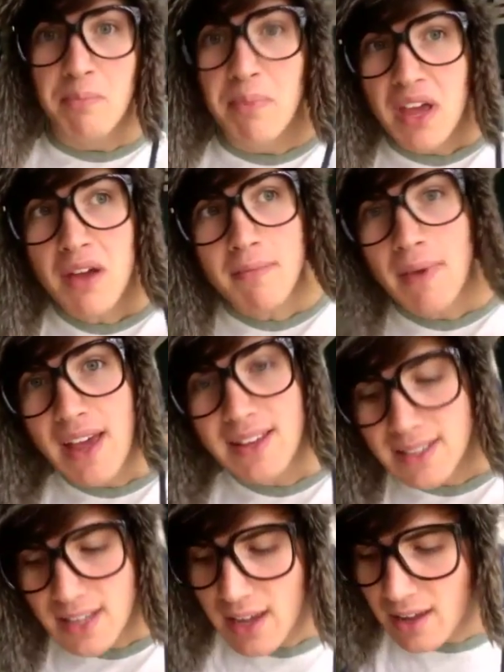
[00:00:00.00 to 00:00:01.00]
be
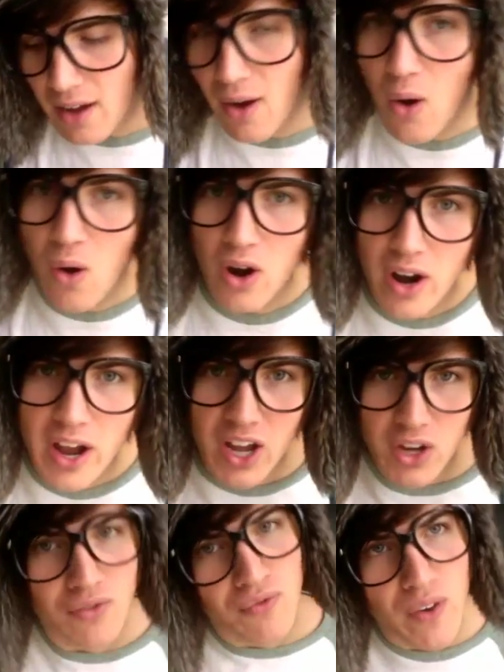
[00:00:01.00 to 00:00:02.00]
amazing, or
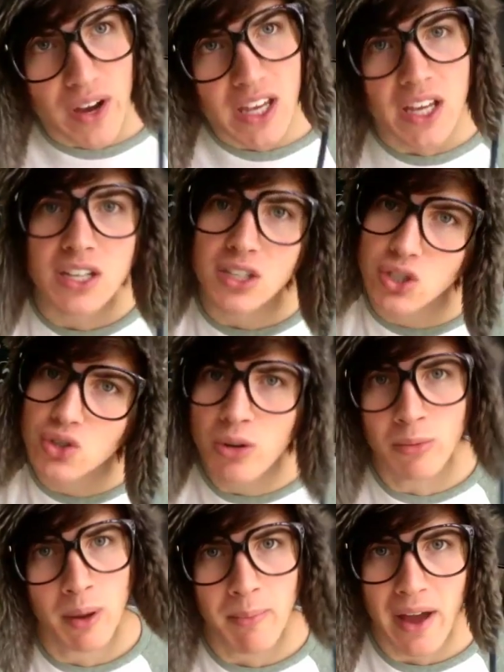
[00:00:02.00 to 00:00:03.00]
it could freaking
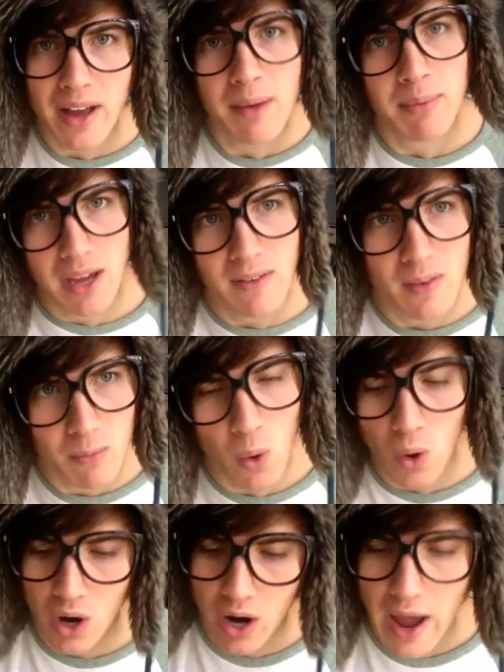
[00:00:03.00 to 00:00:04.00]
screw my back up even
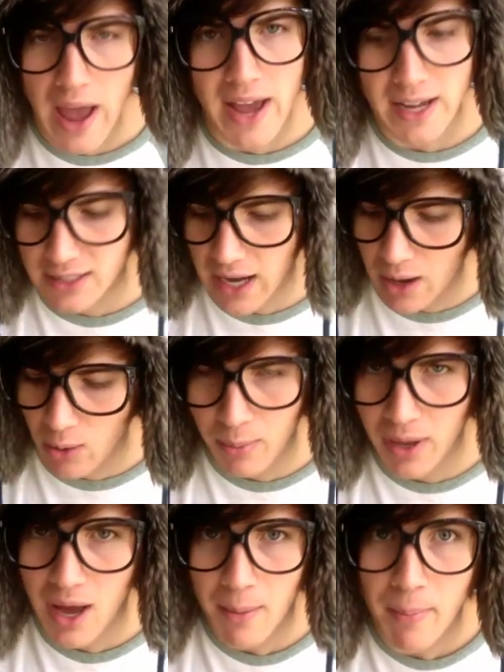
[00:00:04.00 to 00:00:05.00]
more, and I will
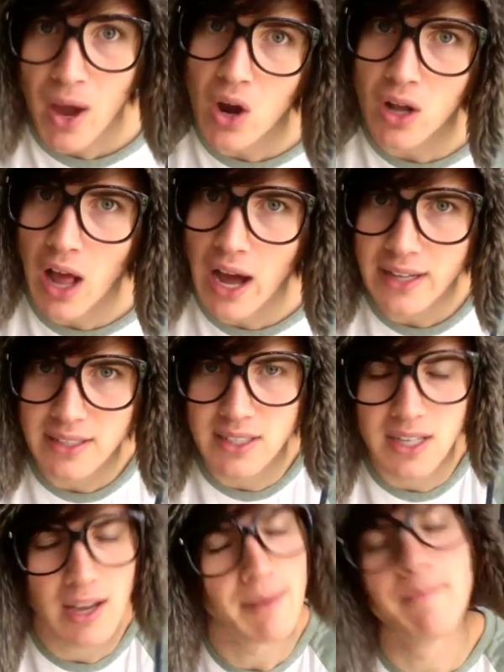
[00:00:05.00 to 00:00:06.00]
become
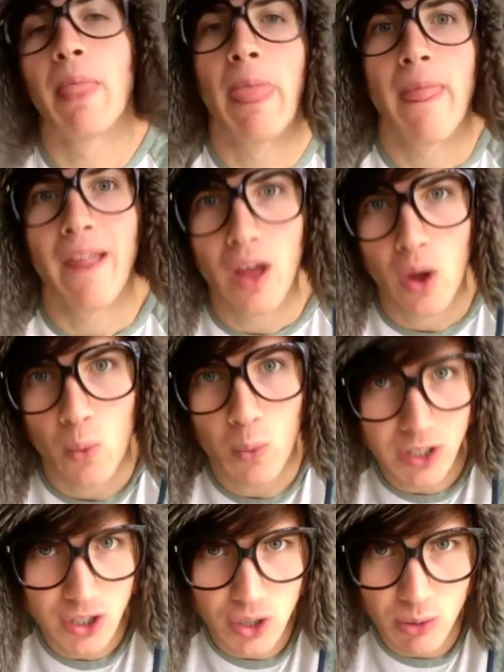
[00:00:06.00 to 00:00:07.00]
paralyzed.
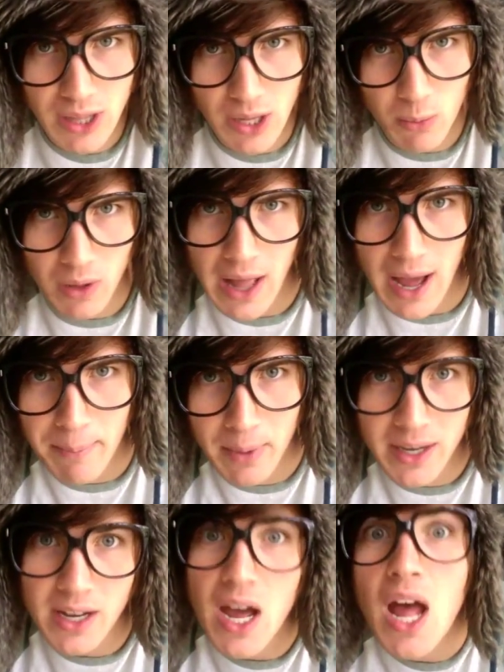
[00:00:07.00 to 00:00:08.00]
What do you think will happen?